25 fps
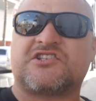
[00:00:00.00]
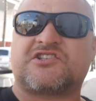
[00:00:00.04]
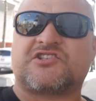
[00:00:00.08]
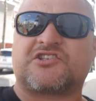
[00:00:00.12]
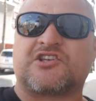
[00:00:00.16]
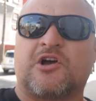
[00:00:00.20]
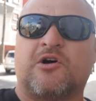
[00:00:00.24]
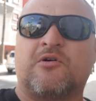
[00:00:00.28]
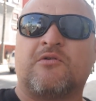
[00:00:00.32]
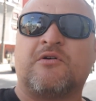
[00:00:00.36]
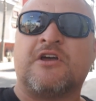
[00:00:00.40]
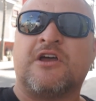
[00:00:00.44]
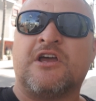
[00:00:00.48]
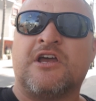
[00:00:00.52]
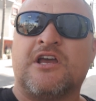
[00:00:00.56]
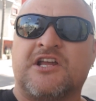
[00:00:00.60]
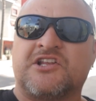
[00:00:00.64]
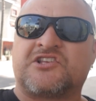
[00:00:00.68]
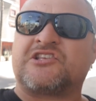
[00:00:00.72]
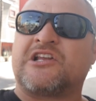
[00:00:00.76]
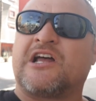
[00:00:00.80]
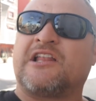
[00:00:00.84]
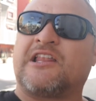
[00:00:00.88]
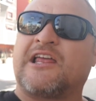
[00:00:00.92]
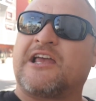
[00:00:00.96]
so
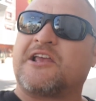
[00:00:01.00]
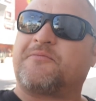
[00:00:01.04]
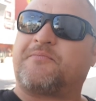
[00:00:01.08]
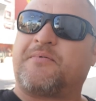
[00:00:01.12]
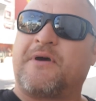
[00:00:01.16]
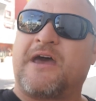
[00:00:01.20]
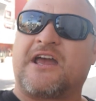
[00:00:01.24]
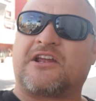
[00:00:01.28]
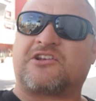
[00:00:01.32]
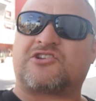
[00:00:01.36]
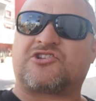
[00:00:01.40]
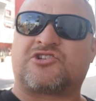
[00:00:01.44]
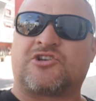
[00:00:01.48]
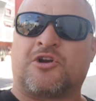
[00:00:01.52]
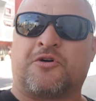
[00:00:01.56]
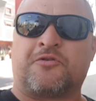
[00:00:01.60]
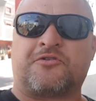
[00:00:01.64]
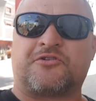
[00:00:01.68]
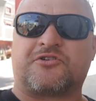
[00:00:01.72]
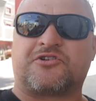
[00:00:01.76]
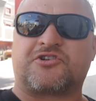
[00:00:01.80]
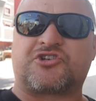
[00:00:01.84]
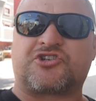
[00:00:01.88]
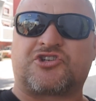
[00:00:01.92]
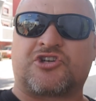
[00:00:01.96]
it's not like packed
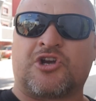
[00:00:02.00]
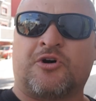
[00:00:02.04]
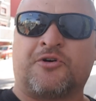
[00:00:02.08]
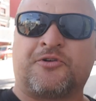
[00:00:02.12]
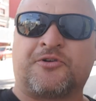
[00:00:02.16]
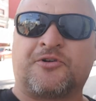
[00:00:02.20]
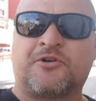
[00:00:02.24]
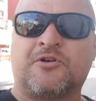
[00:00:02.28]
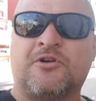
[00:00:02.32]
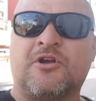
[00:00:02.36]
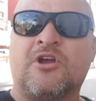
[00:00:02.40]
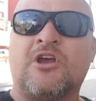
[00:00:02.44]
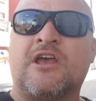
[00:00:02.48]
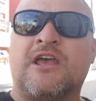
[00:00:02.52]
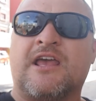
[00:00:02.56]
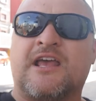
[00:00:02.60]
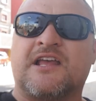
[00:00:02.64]
shoulder to shoulder.